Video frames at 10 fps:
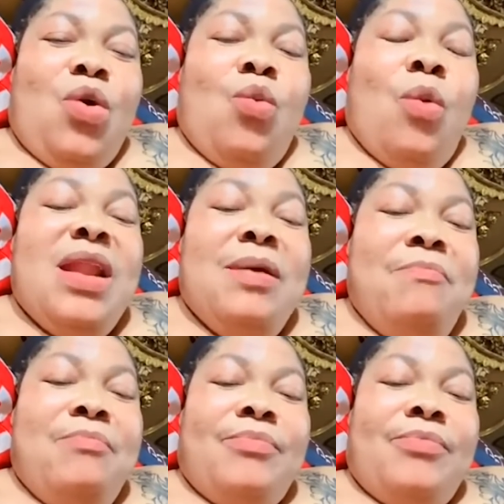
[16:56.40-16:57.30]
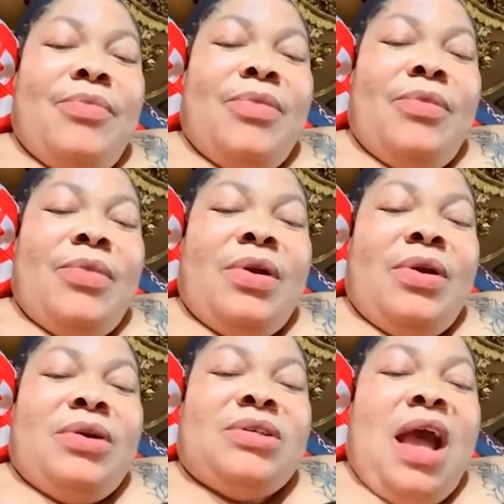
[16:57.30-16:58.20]
woni
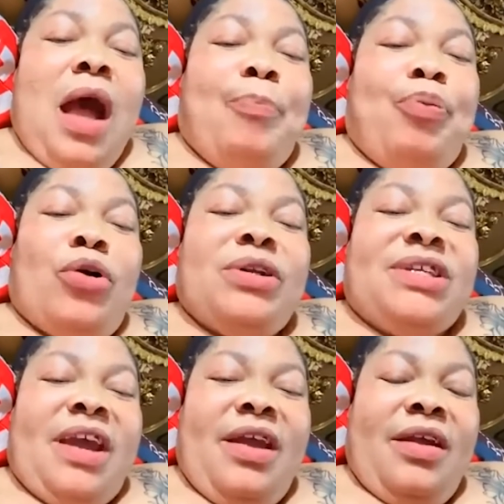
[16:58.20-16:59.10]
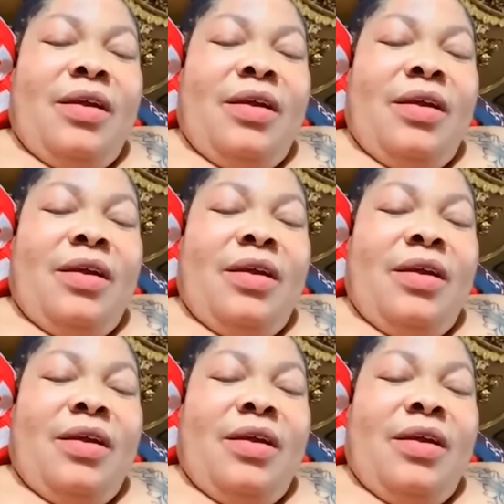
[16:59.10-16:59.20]
se a ponche